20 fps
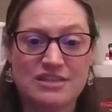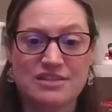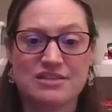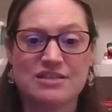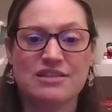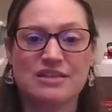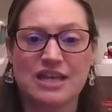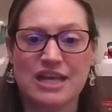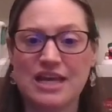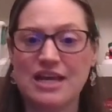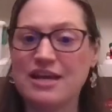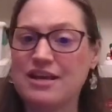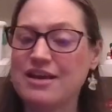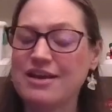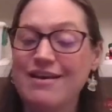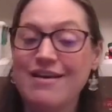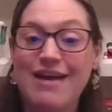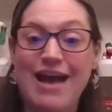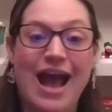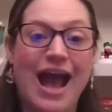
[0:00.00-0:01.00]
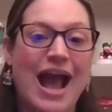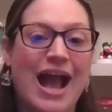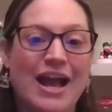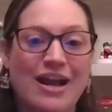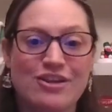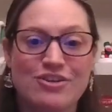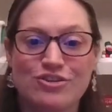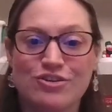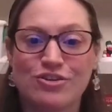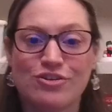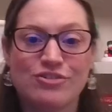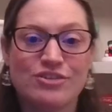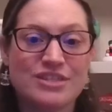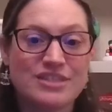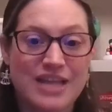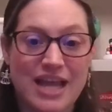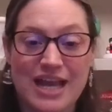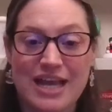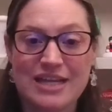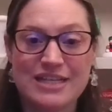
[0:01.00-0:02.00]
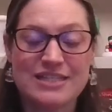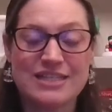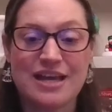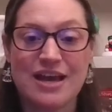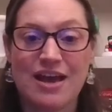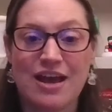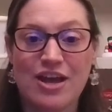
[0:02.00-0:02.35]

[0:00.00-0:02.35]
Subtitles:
sleek actor Santa,